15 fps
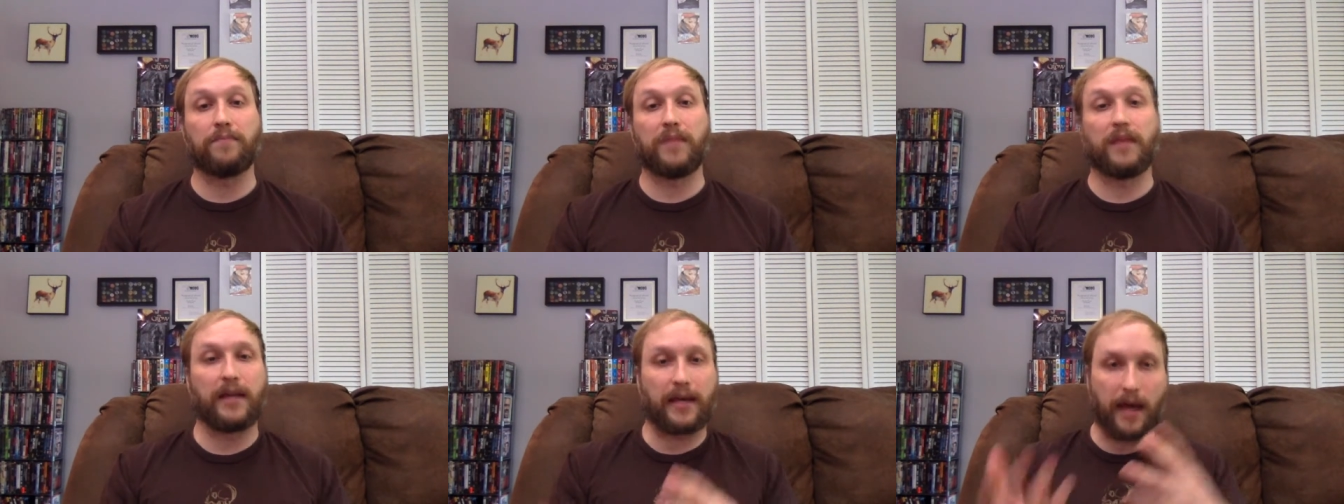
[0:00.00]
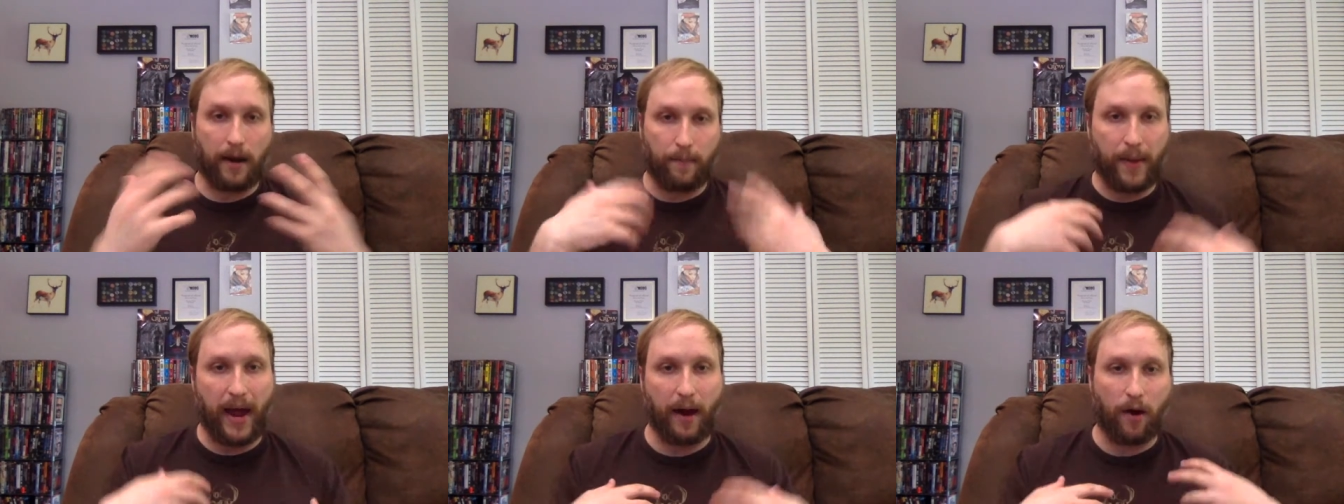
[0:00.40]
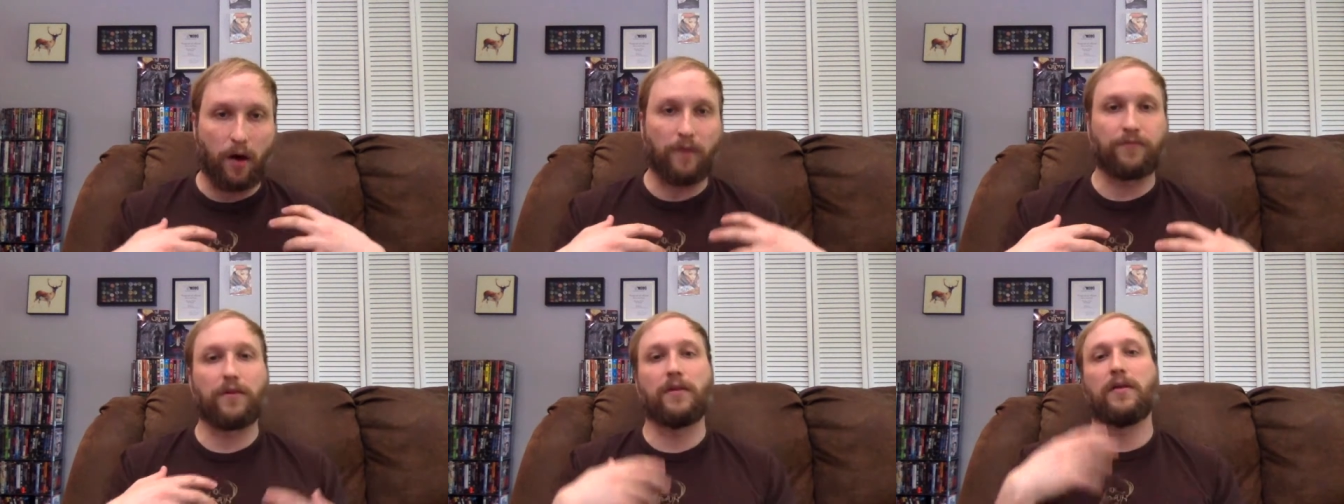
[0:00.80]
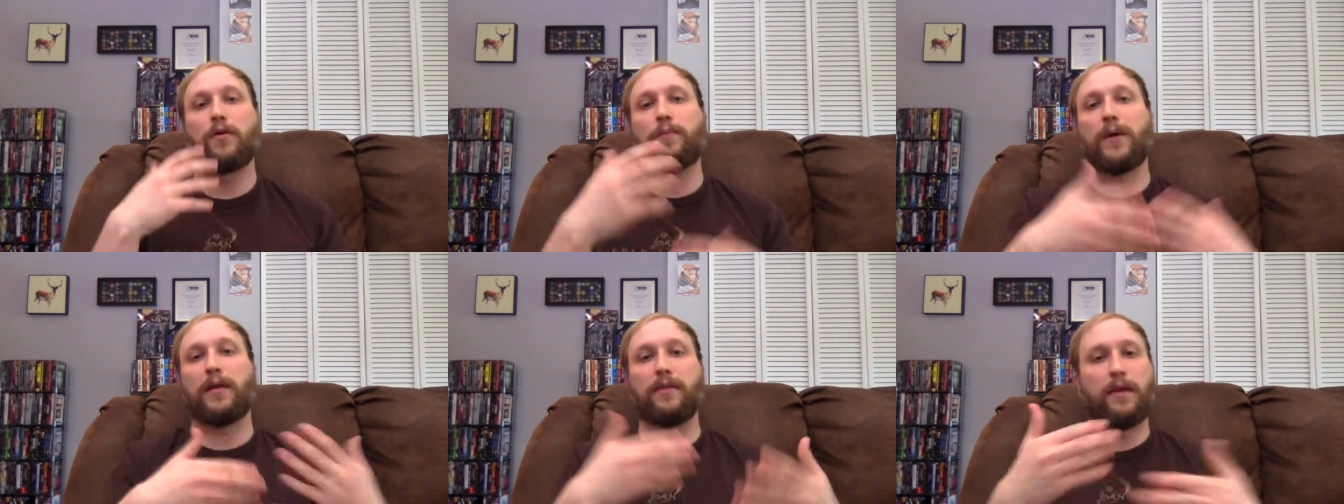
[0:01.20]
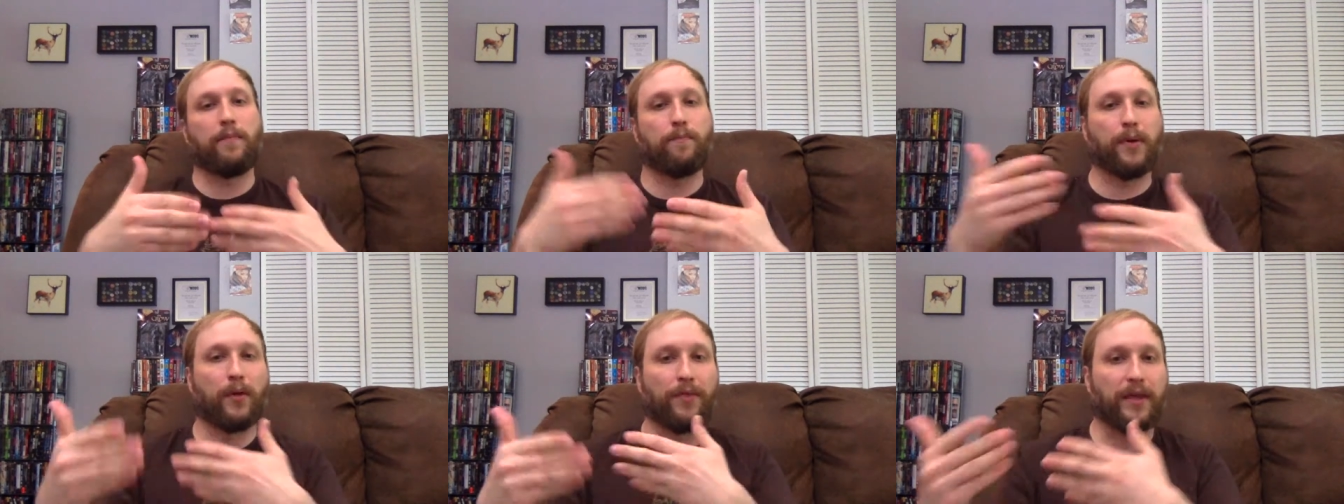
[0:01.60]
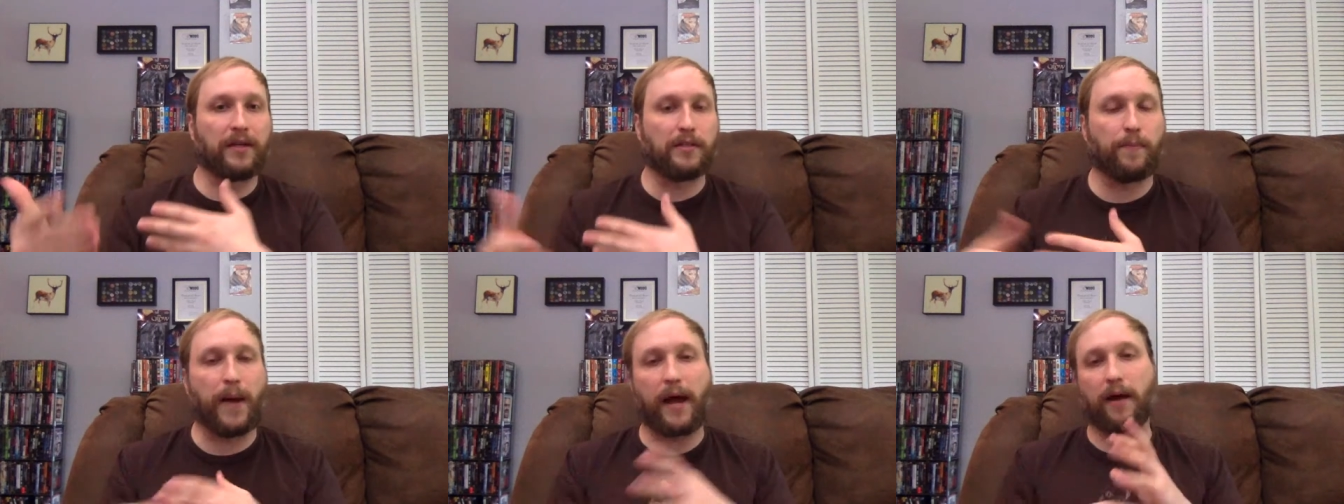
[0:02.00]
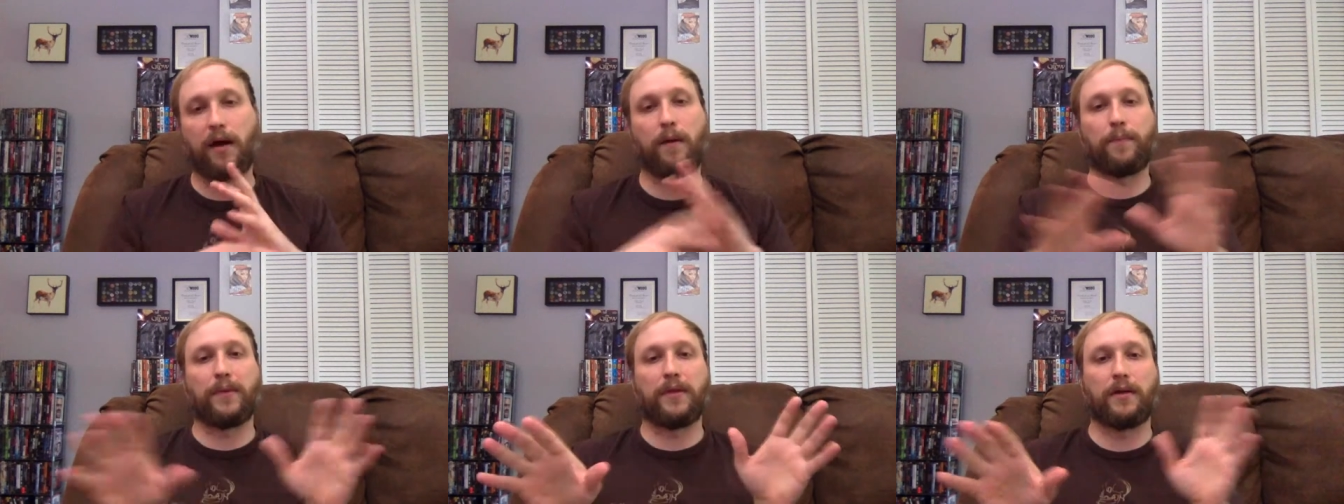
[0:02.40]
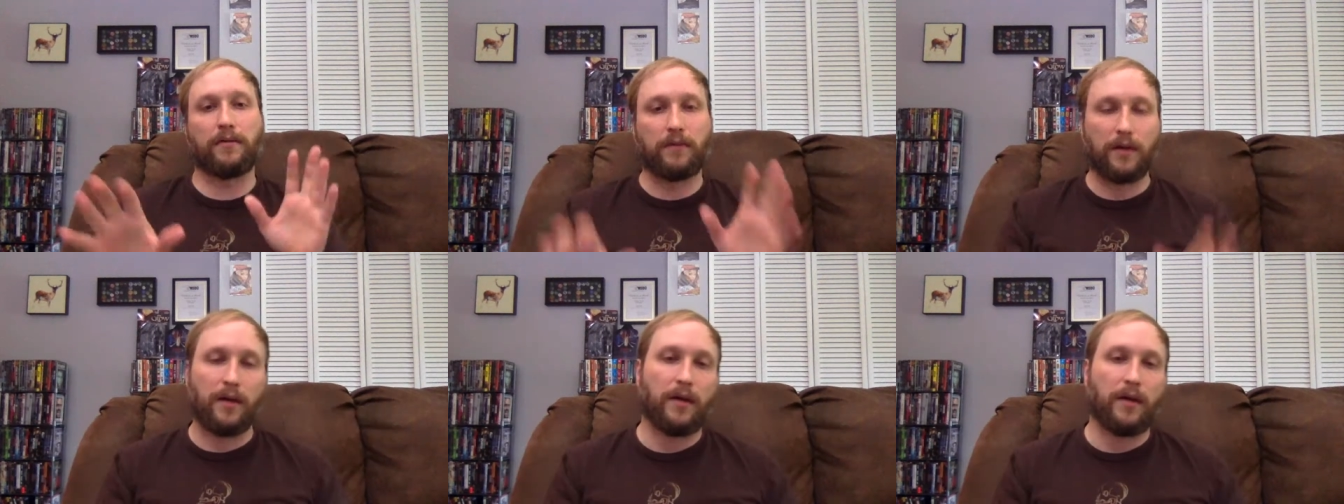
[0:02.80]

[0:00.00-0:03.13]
then they kind of back off a little bit, and then build things back up, and then